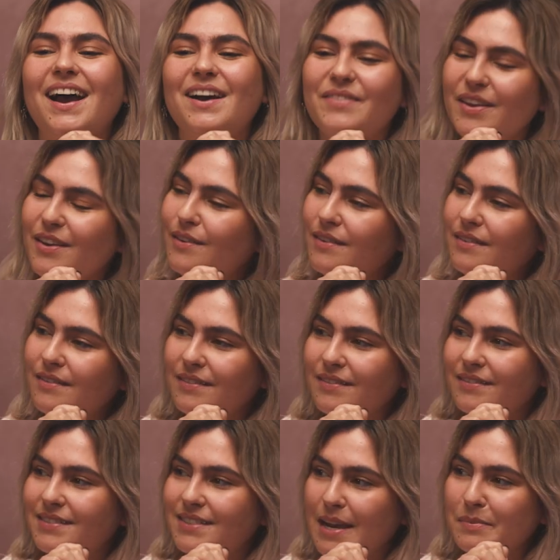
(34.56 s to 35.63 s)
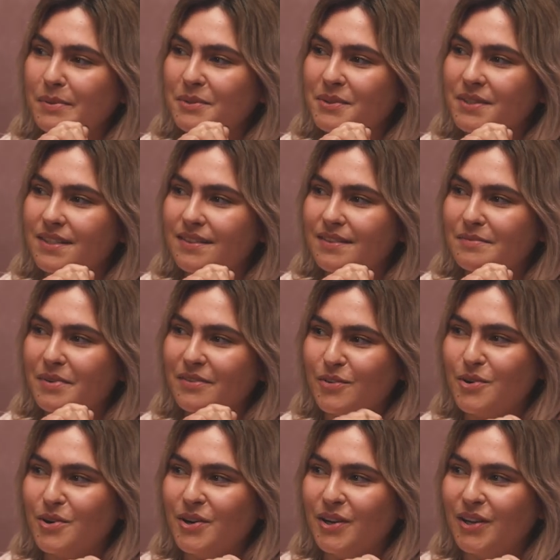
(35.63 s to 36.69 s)
Have you dabbled
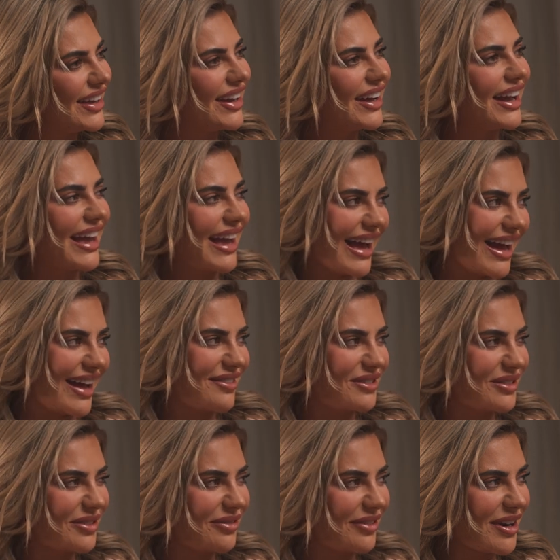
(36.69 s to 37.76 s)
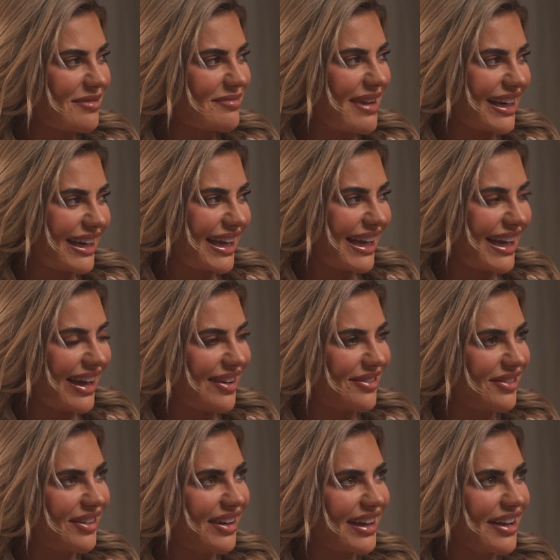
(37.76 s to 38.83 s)
before? I have. Not very many. I
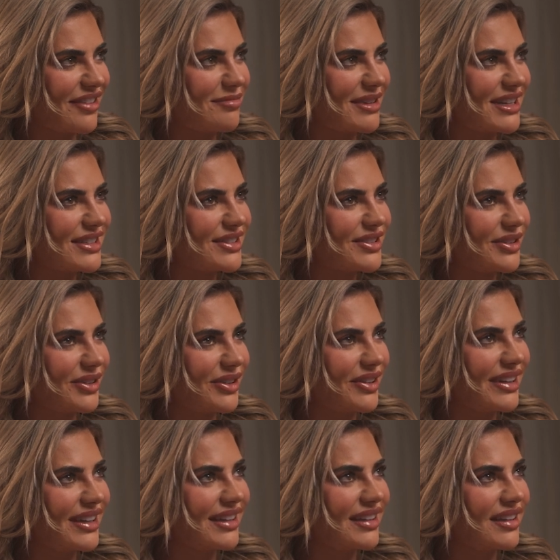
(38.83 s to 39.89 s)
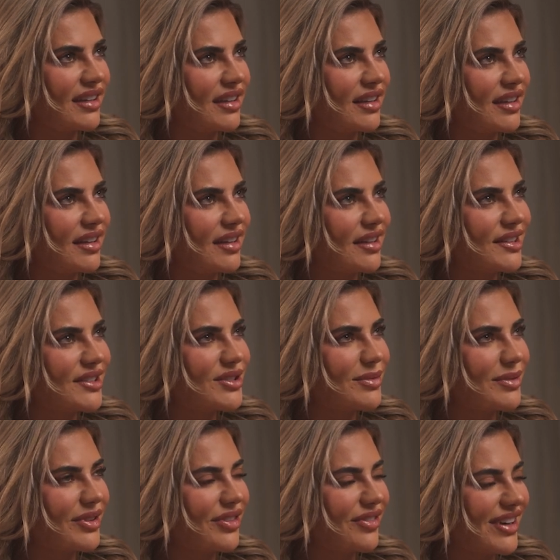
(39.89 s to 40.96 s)
feel like I've been to 2
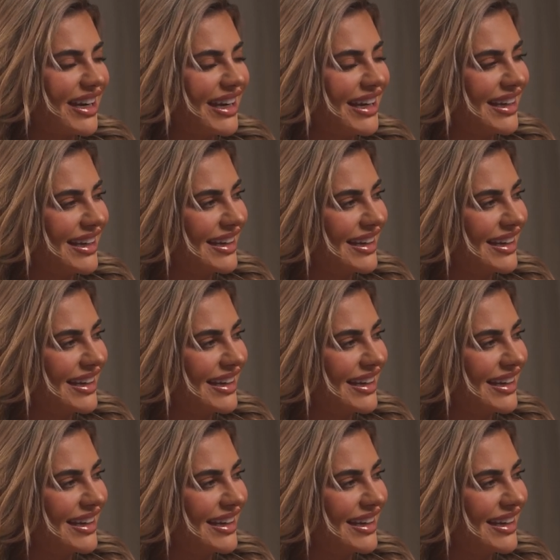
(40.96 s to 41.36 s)
or 3